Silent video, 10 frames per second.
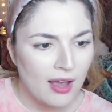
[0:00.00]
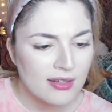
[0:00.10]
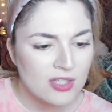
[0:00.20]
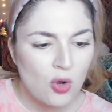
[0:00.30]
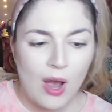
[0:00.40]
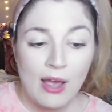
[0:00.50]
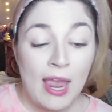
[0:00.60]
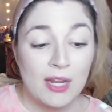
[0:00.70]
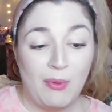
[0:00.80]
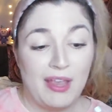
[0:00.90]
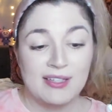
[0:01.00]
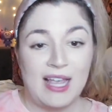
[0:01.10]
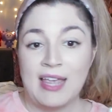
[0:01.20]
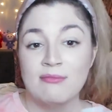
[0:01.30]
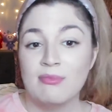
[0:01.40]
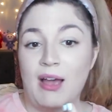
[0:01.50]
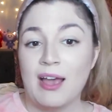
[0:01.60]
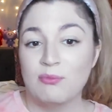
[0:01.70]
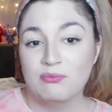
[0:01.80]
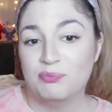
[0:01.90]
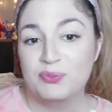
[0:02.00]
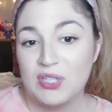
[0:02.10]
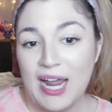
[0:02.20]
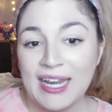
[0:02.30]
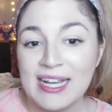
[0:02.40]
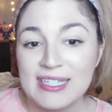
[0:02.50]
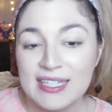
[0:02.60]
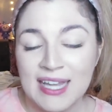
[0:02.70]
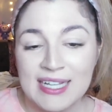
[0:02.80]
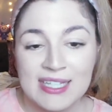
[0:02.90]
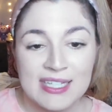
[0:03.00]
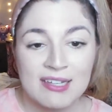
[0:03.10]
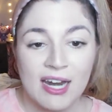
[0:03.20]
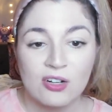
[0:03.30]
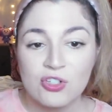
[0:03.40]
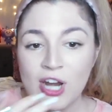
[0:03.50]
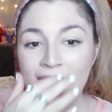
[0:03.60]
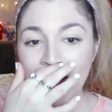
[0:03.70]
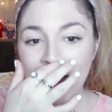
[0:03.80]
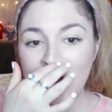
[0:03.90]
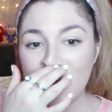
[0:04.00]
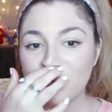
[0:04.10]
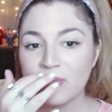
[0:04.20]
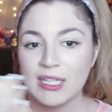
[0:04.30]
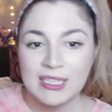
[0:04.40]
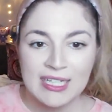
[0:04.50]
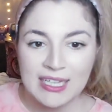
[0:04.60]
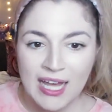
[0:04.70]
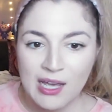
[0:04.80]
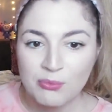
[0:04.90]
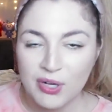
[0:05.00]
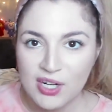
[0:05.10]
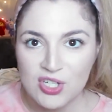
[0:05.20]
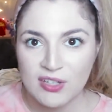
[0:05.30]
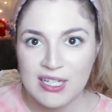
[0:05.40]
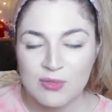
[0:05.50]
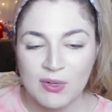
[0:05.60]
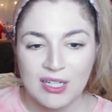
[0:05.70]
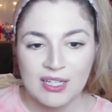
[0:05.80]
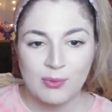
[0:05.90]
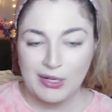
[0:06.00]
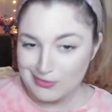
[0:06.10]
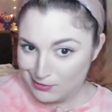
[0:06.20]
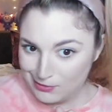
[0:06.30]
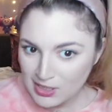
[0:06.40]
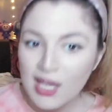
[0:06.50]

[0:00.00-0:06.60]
So uh, anyways, I I guess that's his title track, um, Illa Illa. I'm pretty sure that's what it what it's called.